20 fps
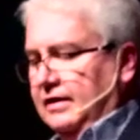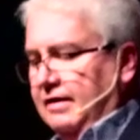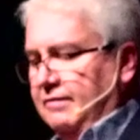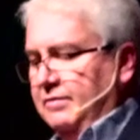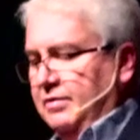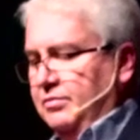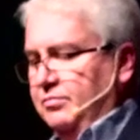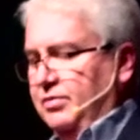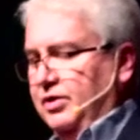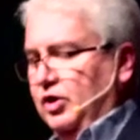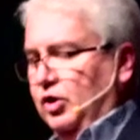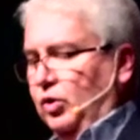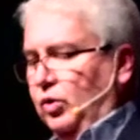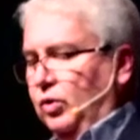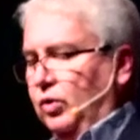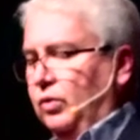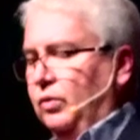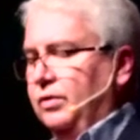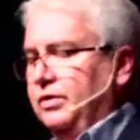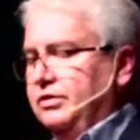let me be
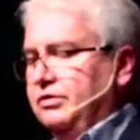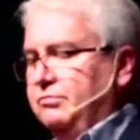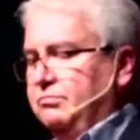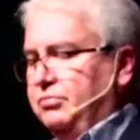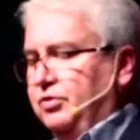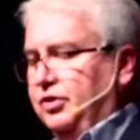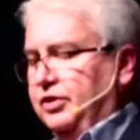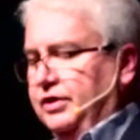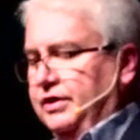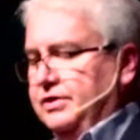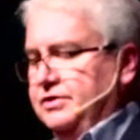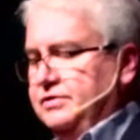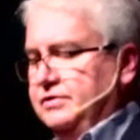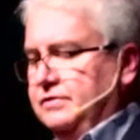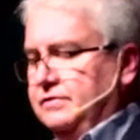whole and complete